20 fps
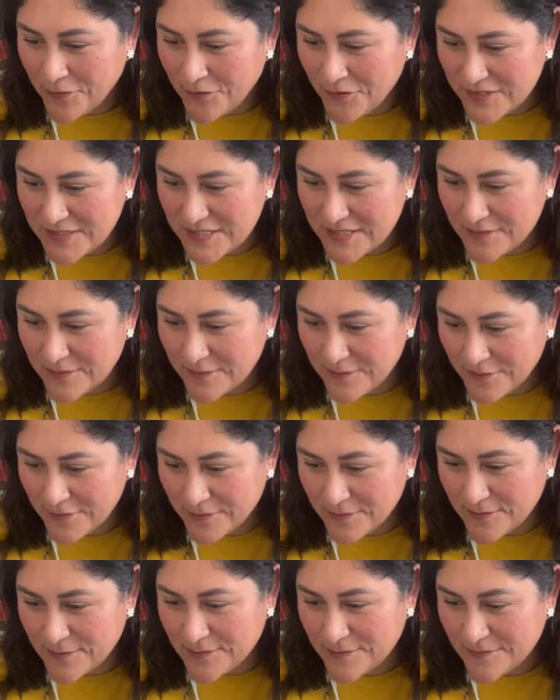Fall
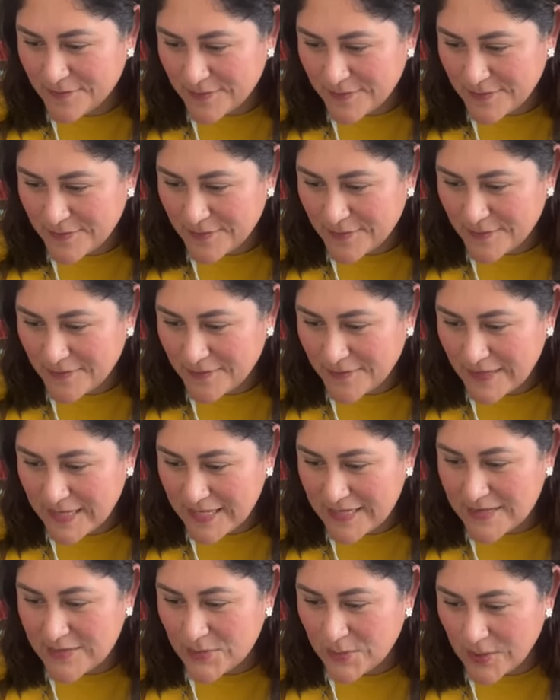festival
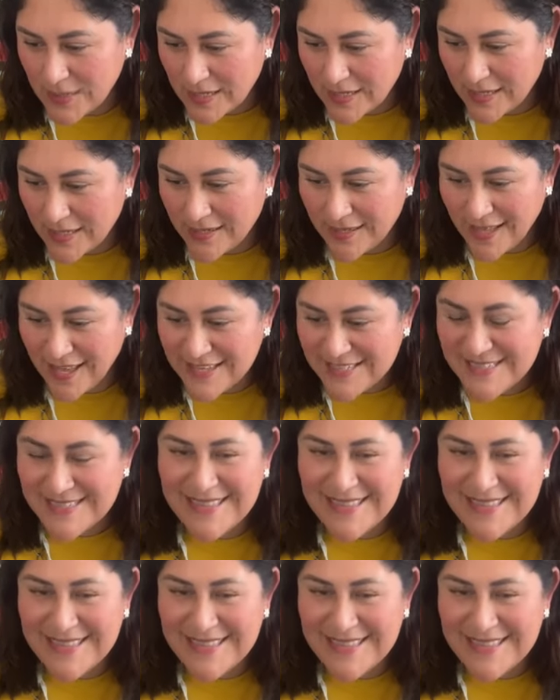this weekend.